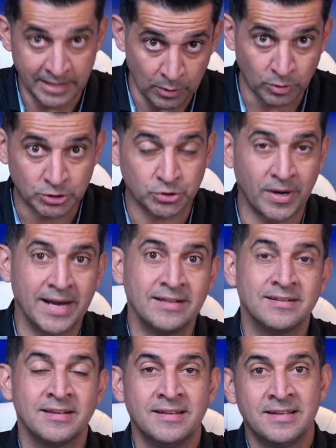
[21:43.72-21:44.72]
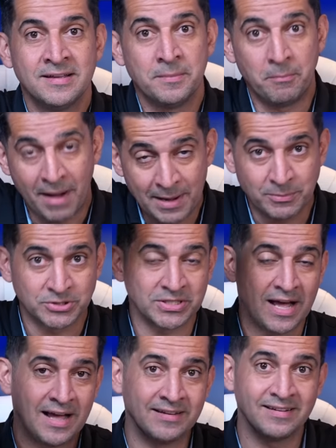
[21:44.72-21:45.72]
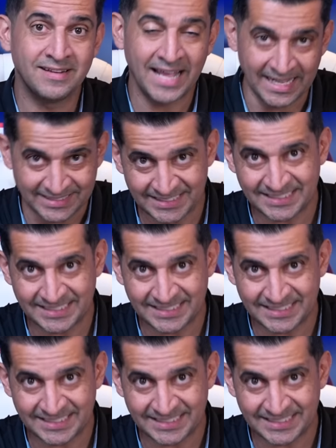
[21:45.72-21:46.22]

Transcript: They were trained by Mossad and